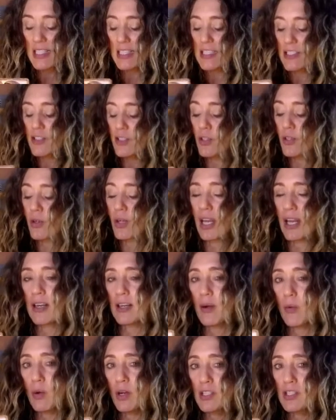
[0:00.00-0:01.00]
too, and
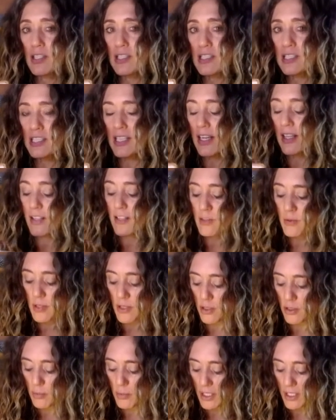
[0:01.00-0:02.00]
I wanted to share this
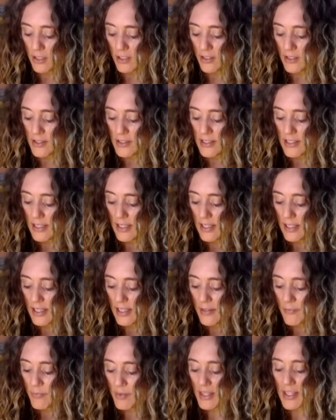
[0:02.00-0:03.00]
with you because
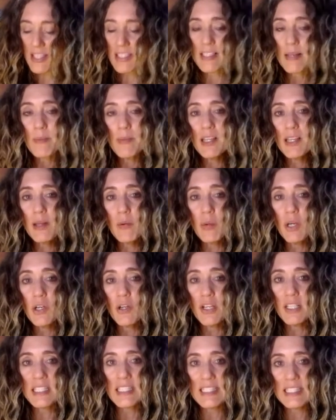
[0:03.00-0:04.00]
there's something that we're
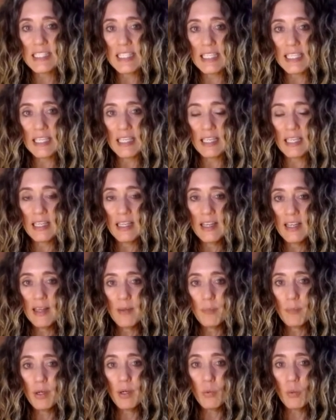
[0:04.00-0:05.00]
not seeing,
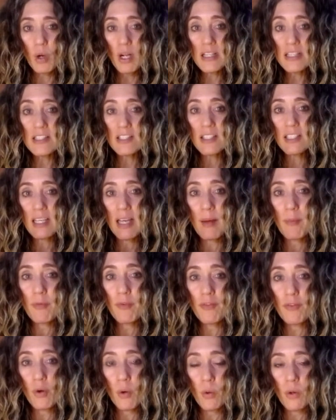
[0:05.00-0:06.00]
but it wants to come
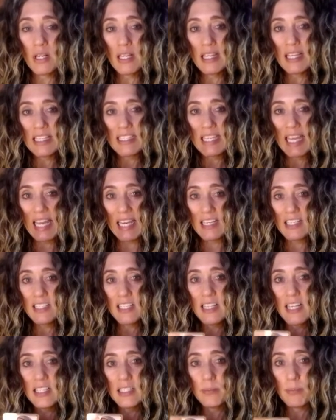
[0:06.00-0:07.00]
forward. There's energy
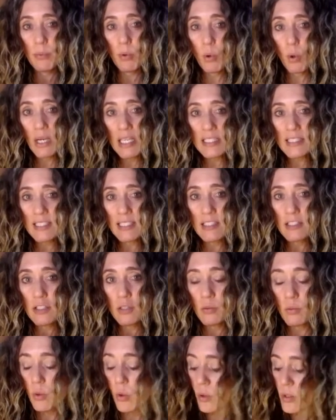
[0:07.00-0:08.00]
that's pointing
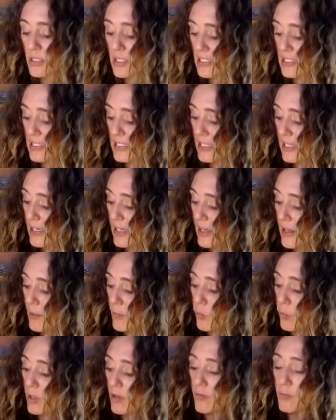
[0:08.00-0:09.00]
towards us.
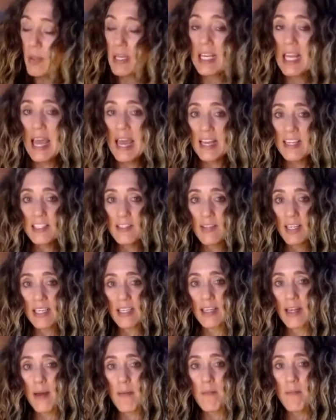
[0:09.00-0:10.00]
We've been
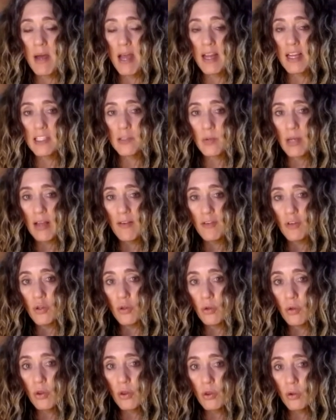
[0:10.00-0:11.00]
activating our minds. We have
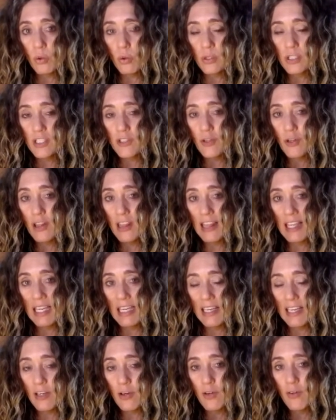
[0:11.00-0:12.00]
new thoughts, new
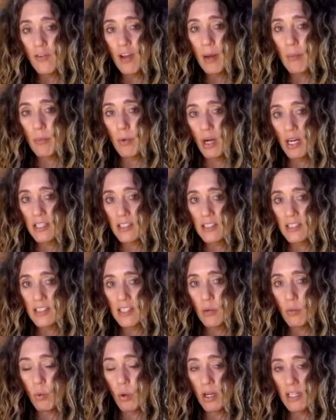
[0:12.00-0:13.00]
thinking, new vibrations
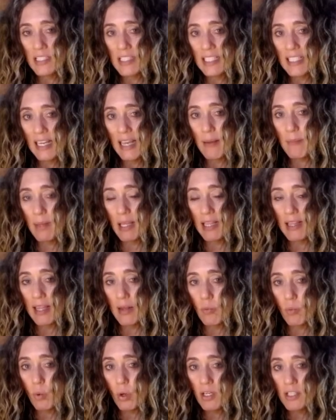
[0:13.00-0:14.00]
that want to come in,
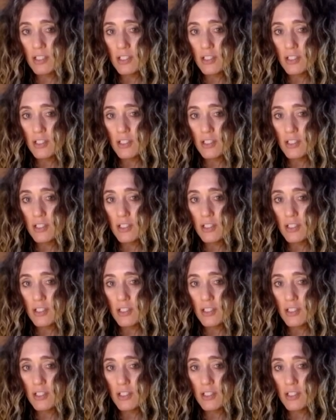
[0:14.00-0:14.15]
that want